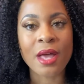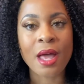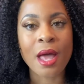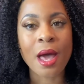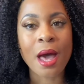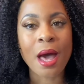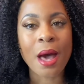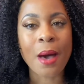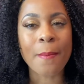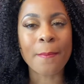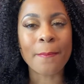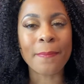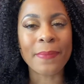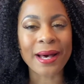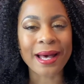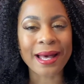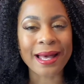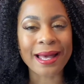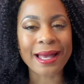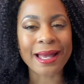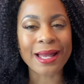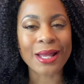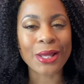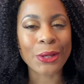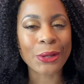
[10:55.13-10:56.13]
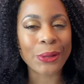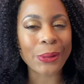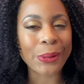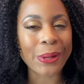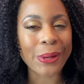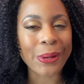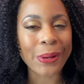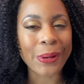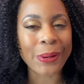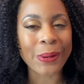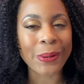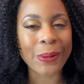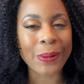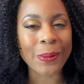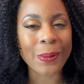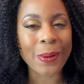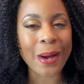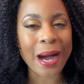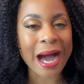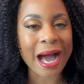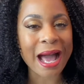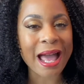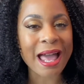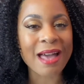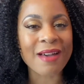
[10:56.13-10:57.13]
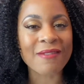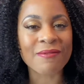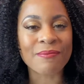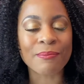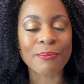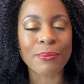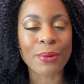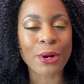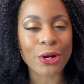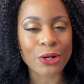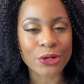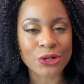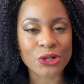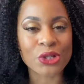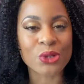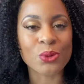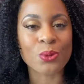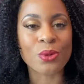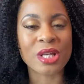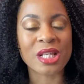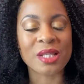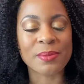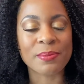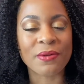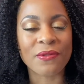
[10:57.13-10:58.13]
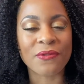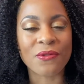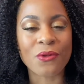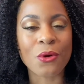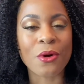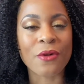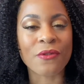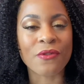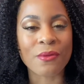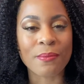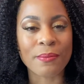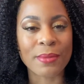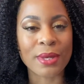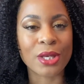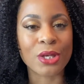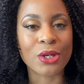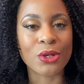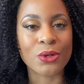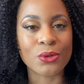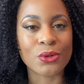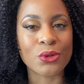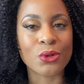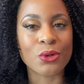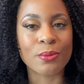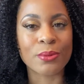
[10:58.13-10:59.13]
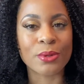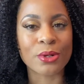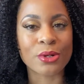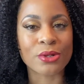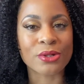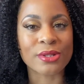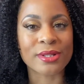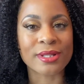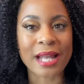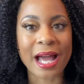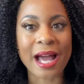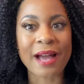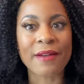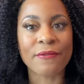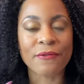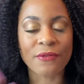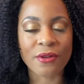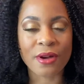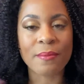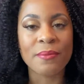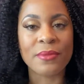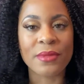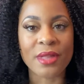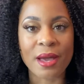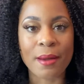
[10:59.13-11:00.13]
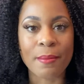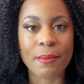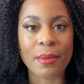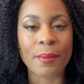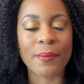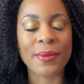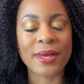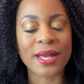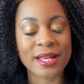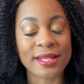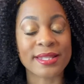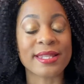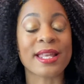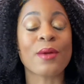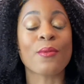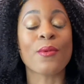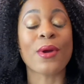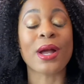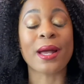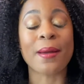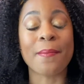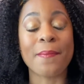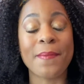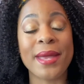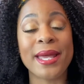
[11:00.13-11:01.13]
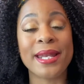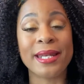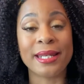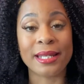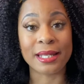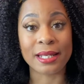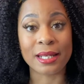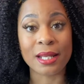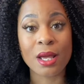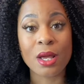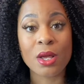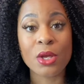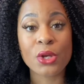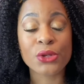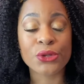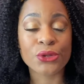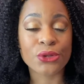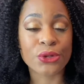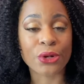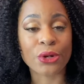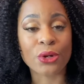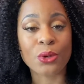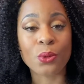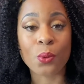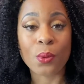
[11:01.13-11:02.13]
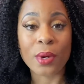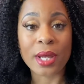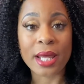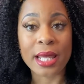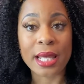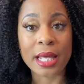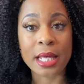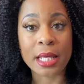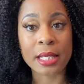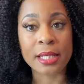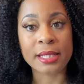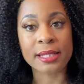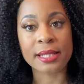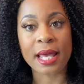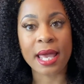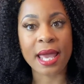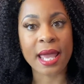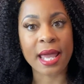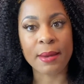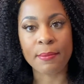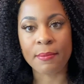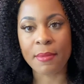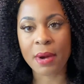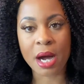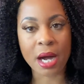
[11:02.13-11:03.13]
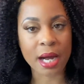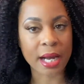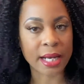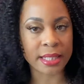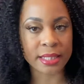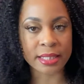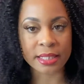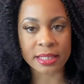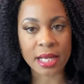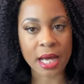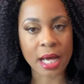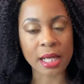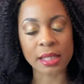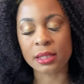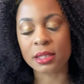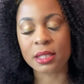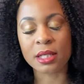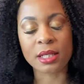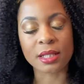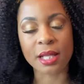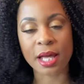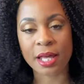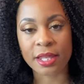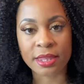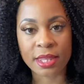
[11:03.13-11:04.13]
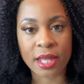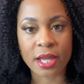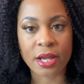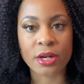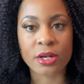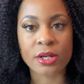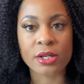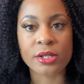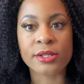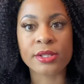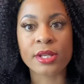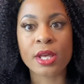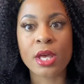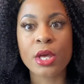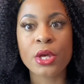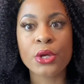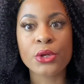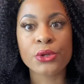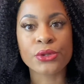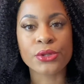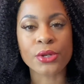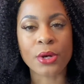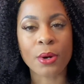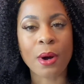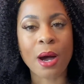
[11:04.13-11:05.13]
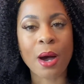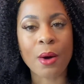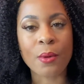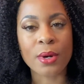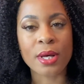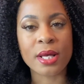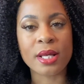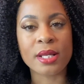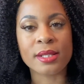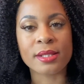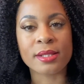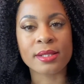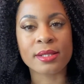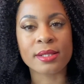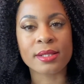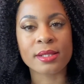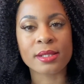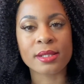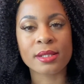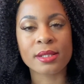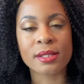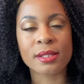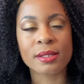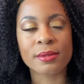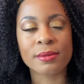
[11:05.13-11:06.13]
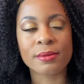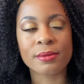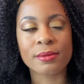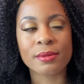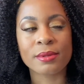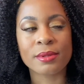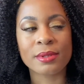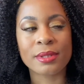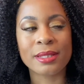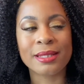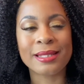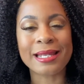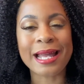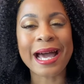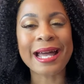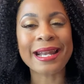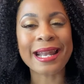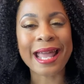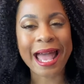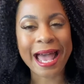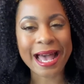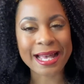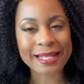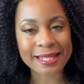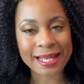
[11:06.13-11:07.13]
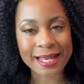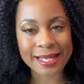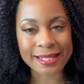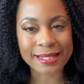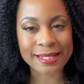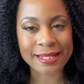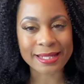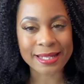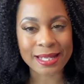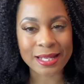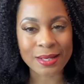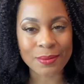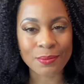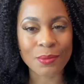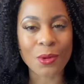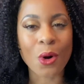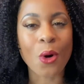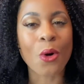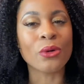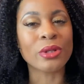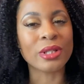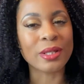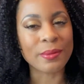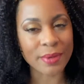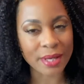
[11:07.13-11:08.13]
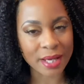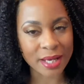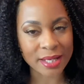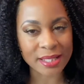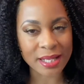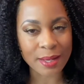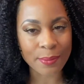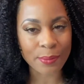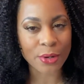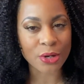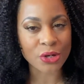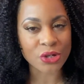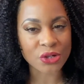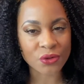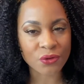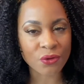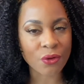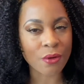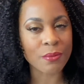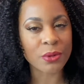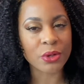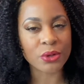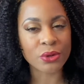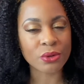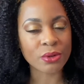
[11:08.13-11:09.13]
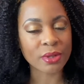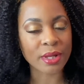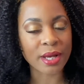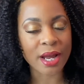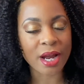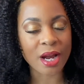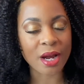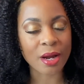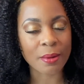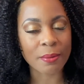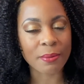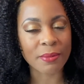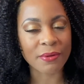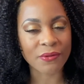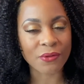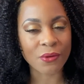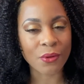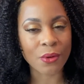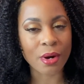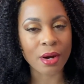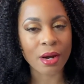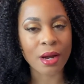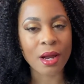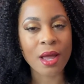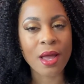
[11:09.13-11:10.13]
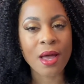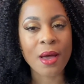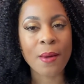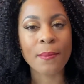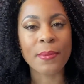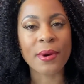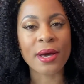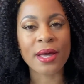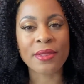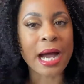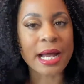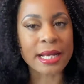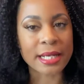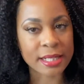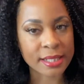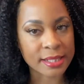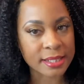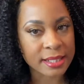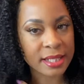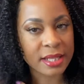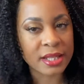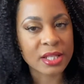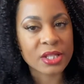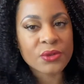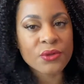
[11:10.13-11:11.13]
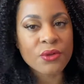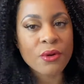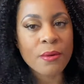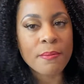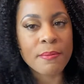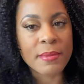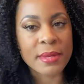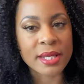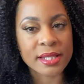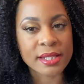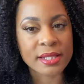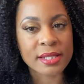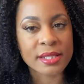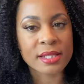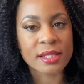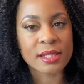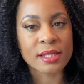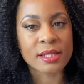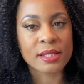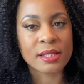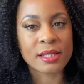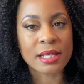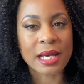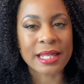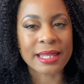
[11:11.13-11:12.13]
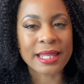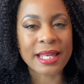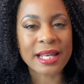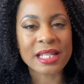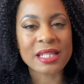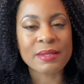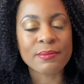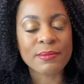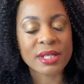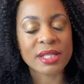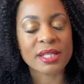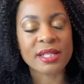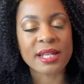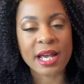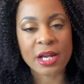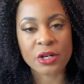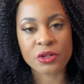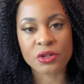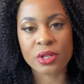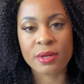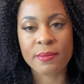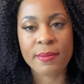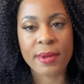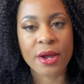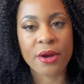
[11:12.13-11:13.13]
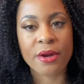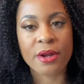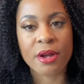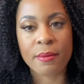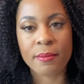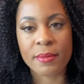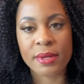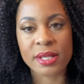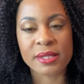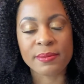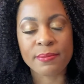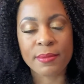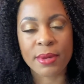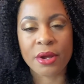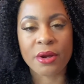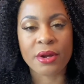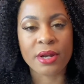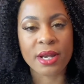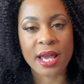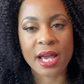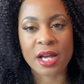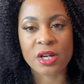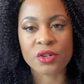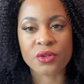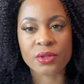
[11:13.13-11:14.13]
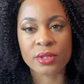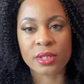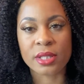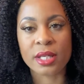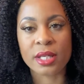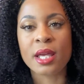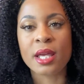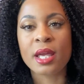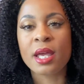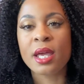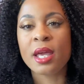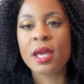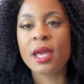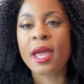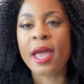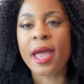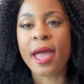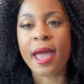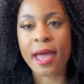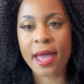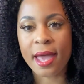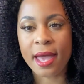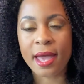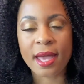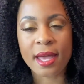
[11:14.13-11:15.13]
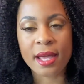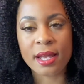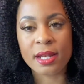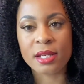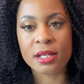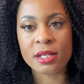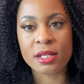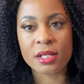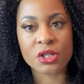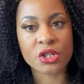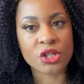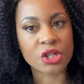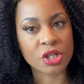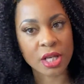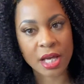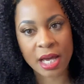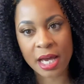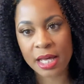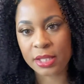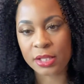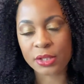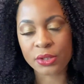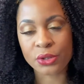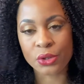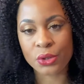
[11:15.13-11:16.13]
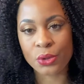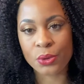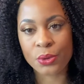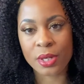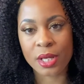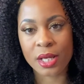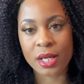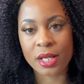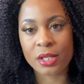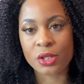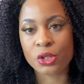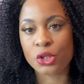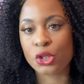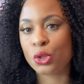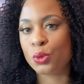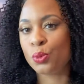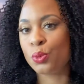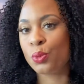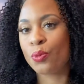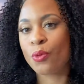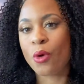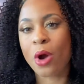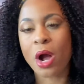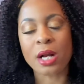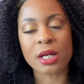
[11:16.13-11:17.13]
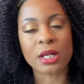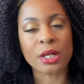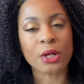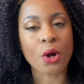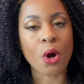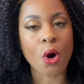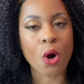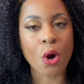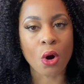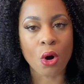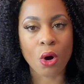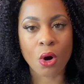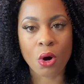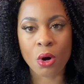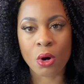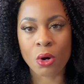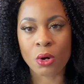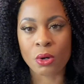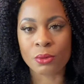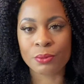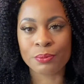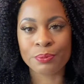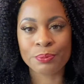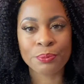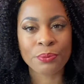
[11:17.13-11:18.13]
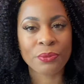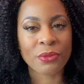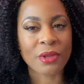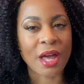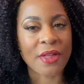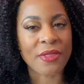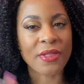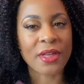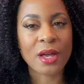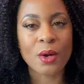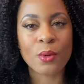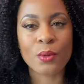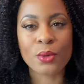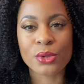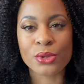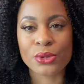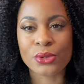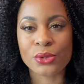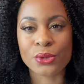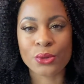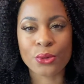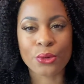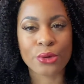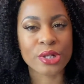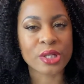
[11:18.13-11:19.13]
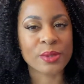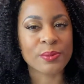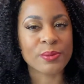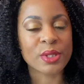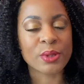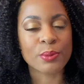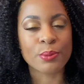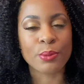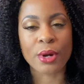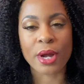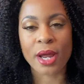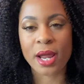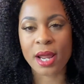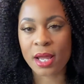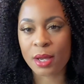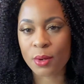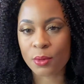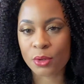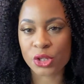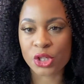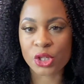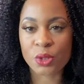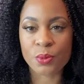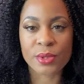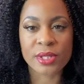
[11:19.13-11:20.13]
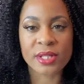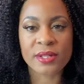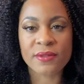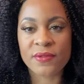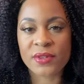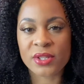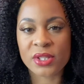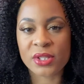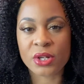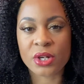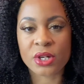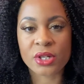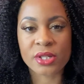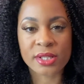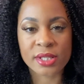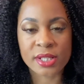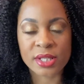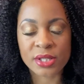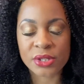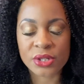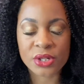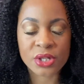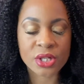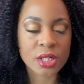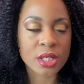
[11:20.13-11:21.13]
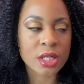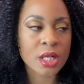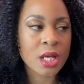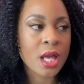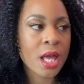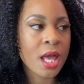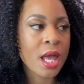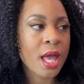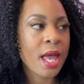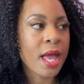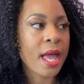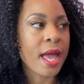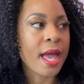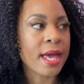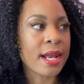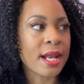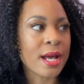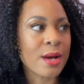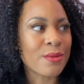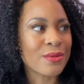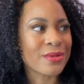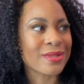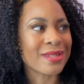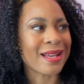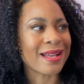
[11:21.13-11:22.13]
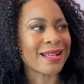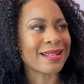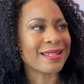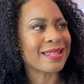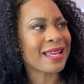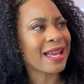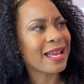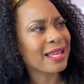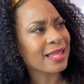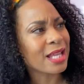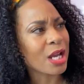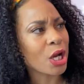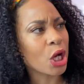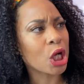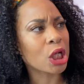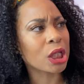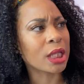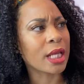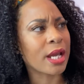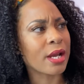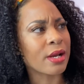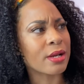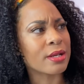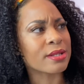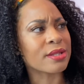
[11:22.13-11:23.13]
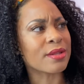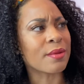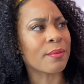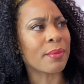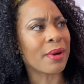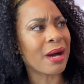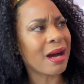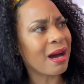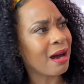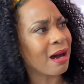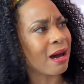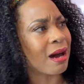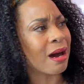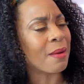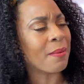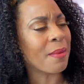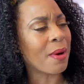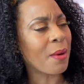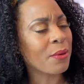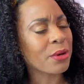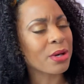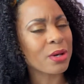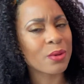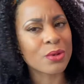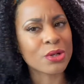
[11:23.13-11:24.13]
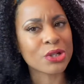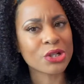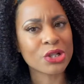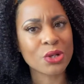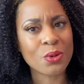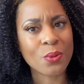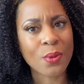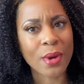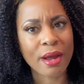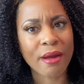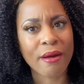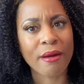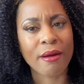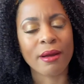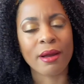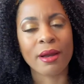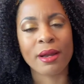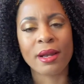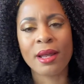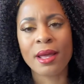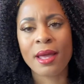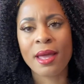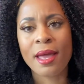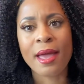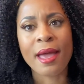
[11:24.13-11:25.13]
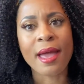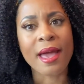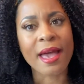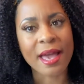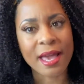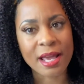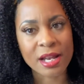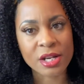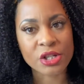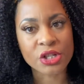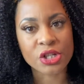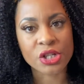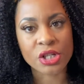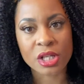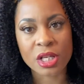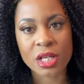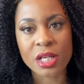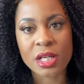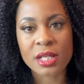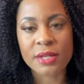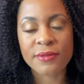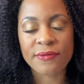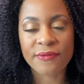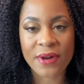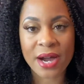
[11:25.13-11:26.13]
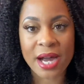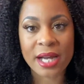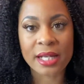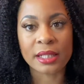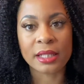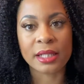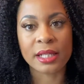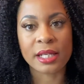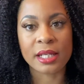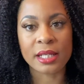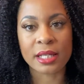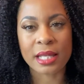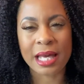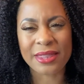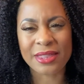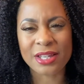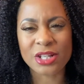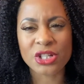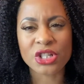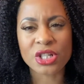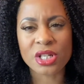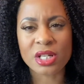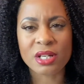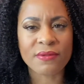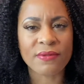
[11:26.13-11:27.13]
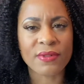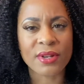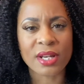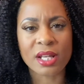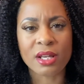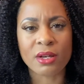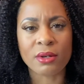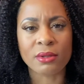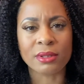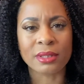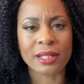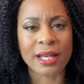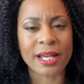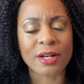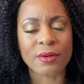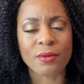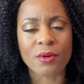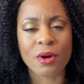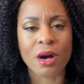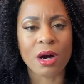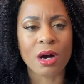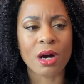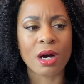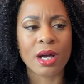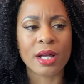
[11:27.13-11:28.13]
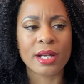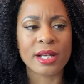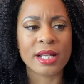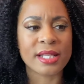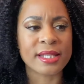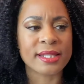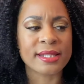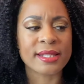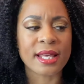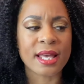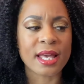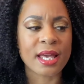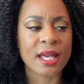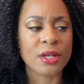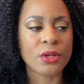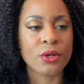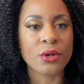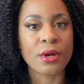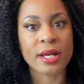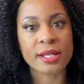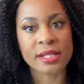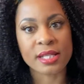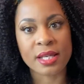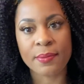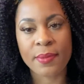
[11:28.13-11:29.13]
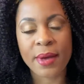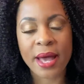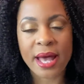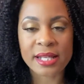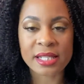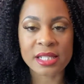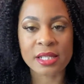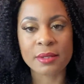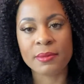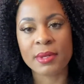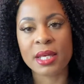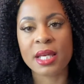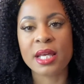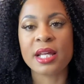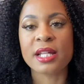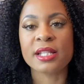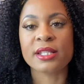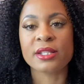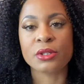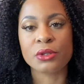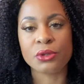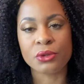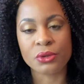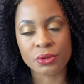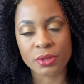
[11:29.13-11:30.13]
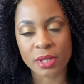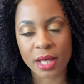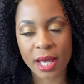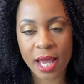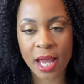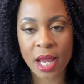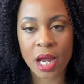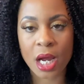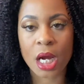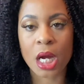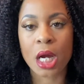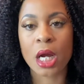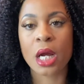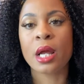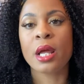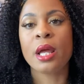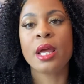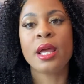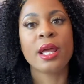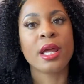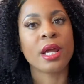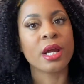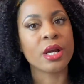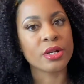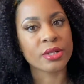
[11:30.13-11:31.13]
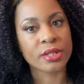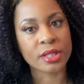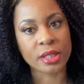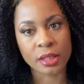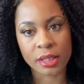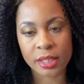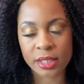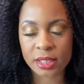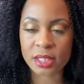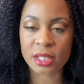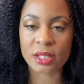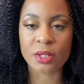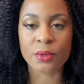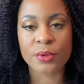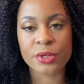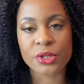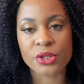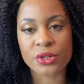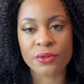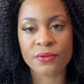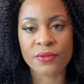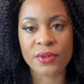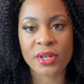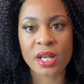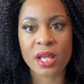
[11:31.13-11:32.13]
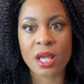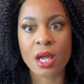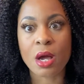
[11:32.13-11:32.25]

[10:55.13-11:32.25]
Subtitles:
But you know, I have purchased wigs before from big YouTubers, not from them, but because they recommended certain wigs and mine did not look like theirs. So I was not as hesitant, only because I purchased from Nadula hair before, but I did see this from I think it's Miss Naturally Mary or Miss Mary Naturally, and she had this unit. She rocked it all. I think it was Christmas break when she went to visit her sister, and I was like, dang, that curly hair is the bomb. I wonder what she's wearing. And she finally, I think she did a video later on and said, you guys keep asking me, it's Nadula hair. Here's a link to the original video.